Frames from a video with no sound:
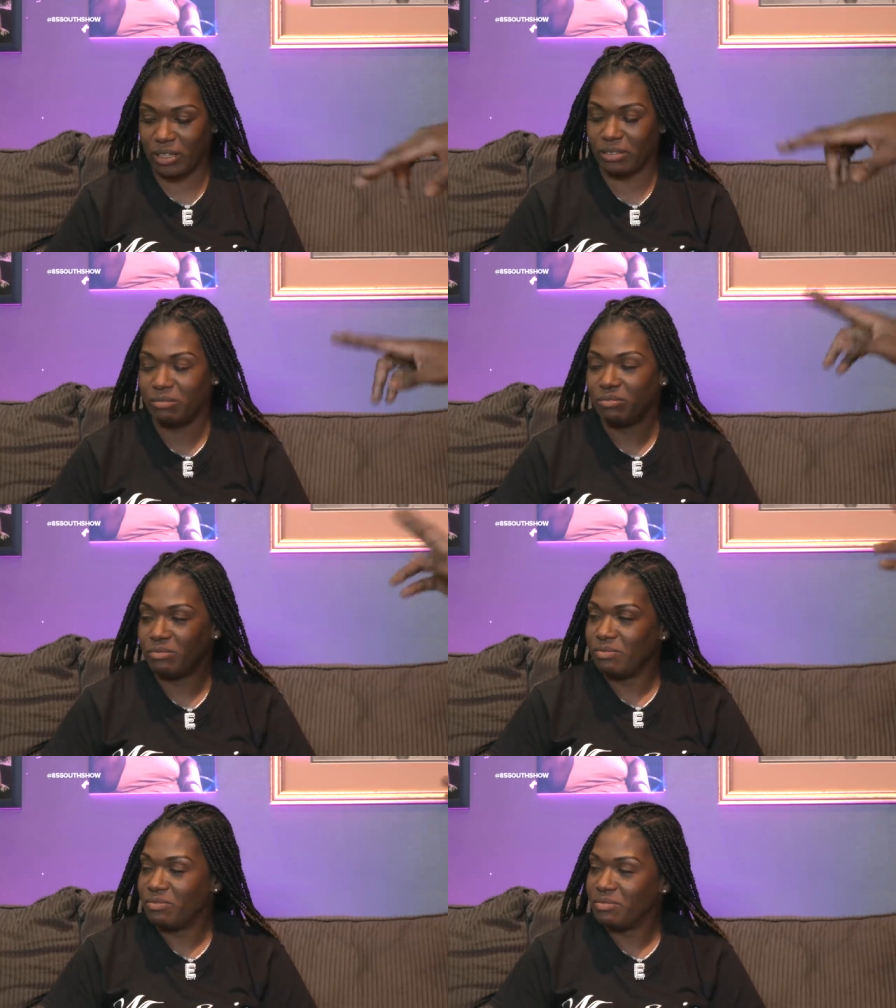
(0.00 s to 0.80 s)
Okay. Let's
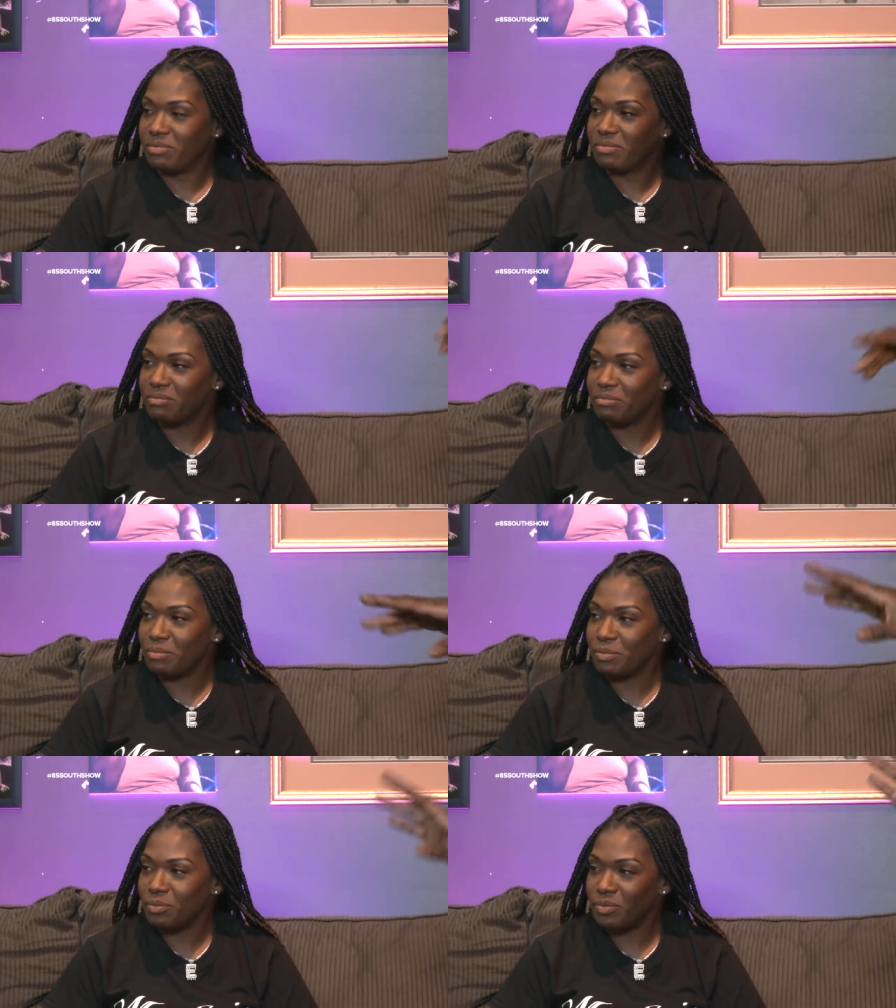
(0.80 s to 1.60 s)
just go back.
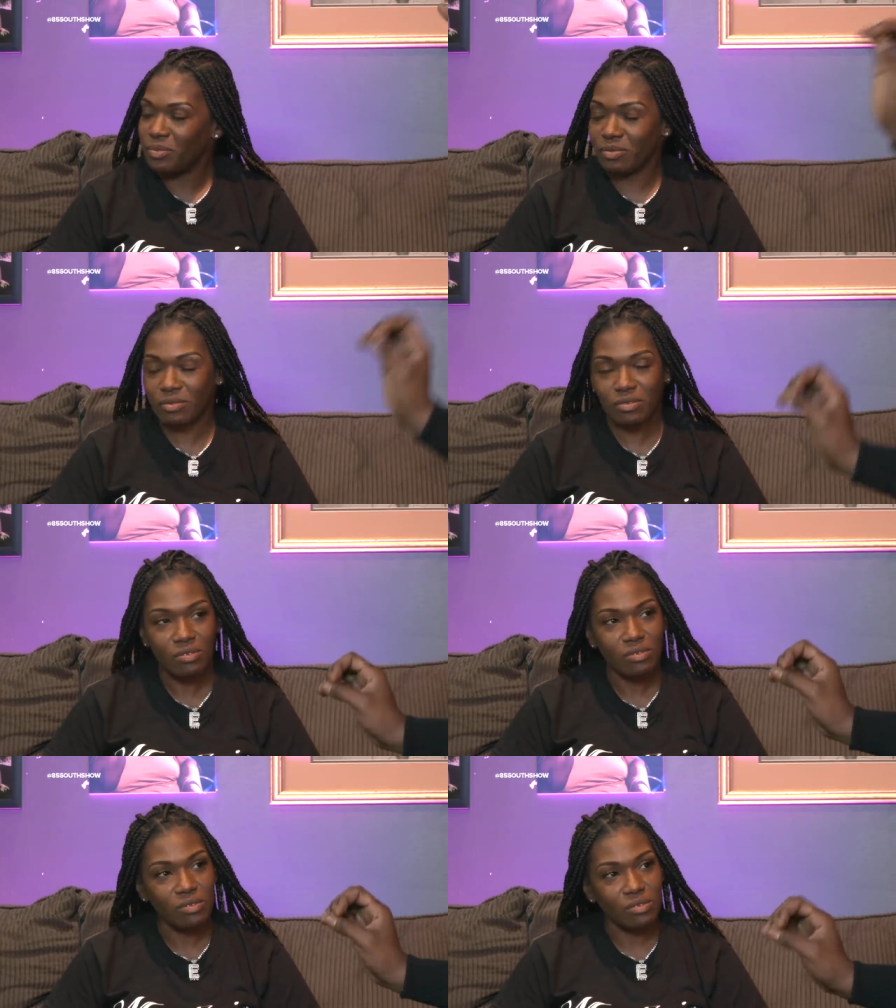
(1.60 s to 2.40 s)
Maybe right.
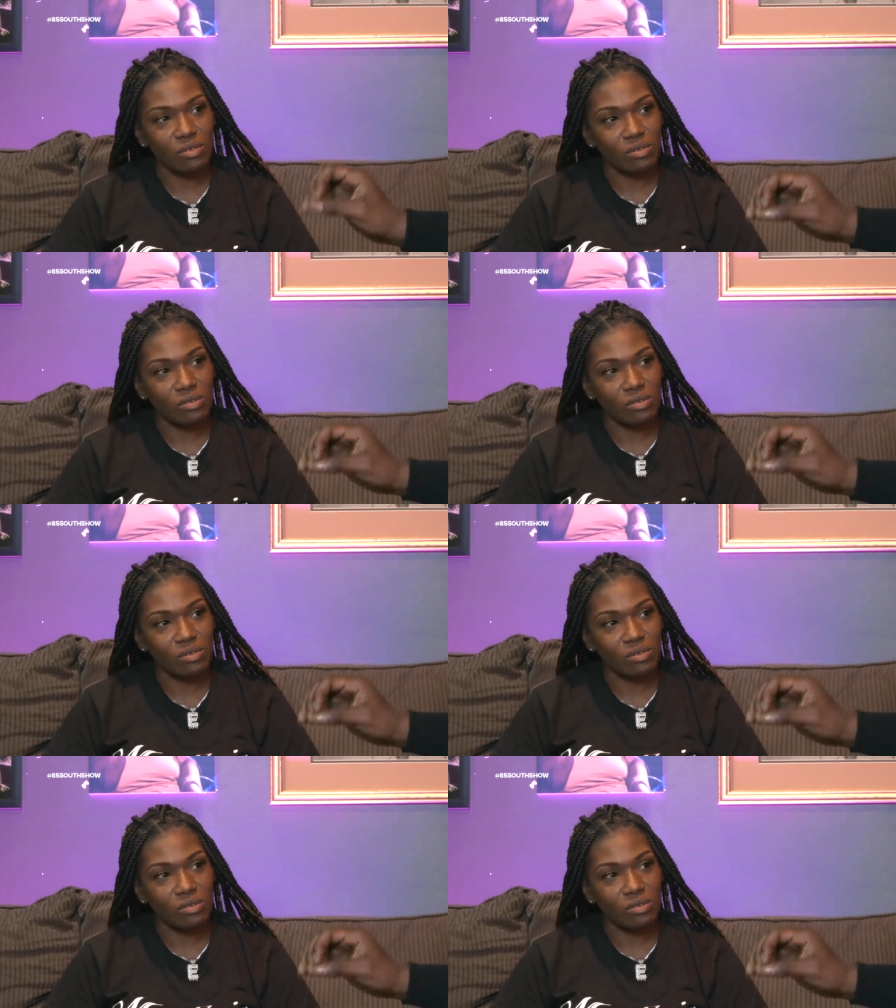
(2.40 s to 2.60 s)
not.